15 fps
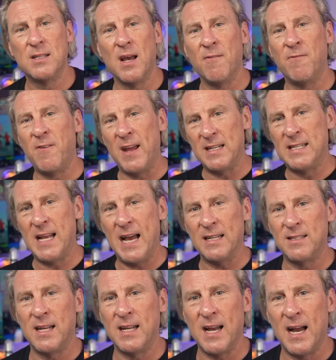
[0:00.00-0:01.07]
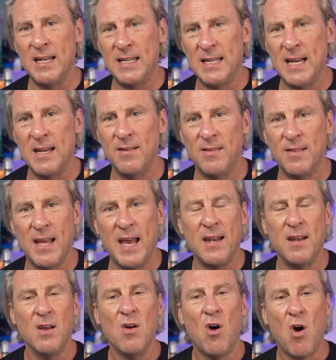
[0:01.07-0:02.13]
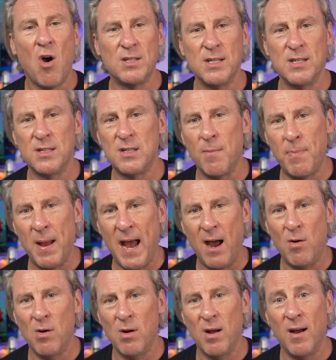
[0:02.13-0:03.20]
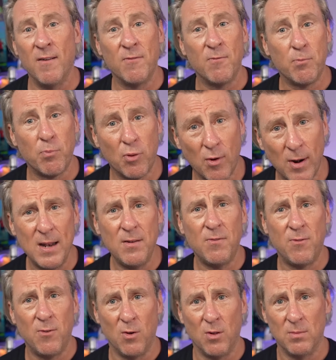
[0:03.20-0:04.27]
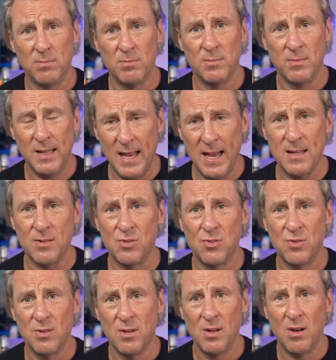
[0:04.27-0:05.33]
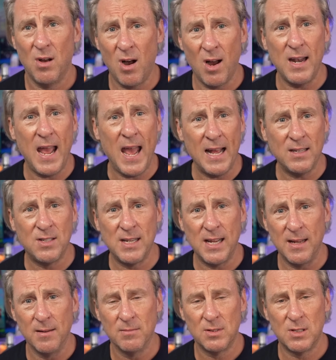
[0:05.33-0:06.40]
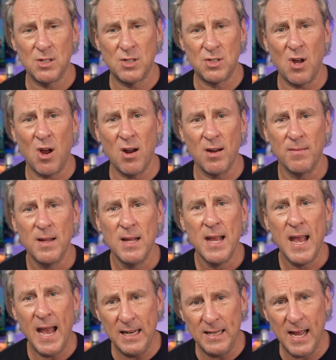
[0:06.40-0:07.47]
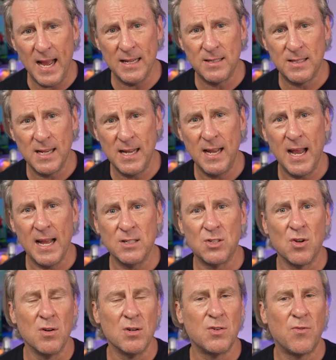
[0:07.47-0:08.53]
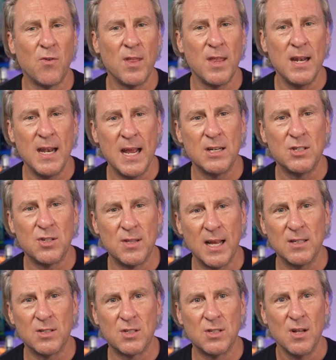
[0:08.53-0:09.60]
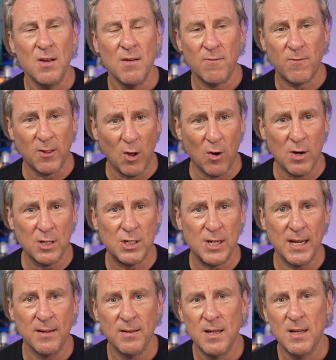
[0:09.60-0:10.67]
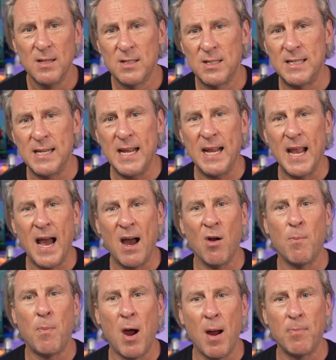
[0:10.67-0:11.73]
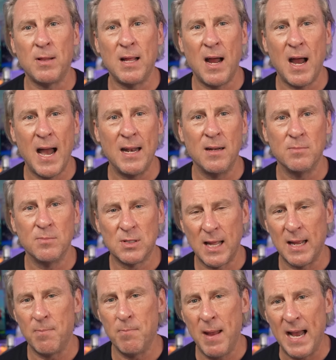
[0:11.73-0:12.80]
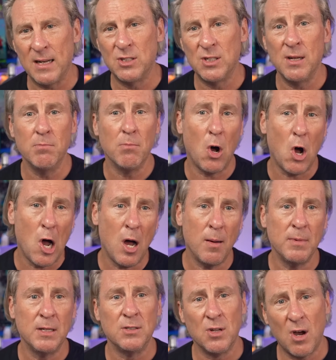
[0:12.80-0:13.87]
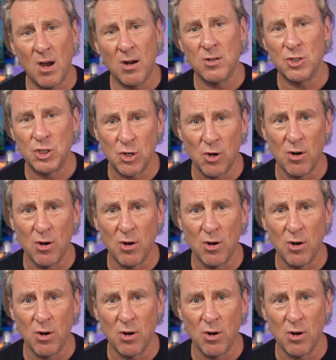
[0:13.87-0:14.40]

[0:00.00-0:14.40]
is a fantastic idea that harnesses the power of Printful. Yes, on Etsy. To start, head to Etsy and search for the niche that's flourishing. Seek our popular items like matching mom and daughter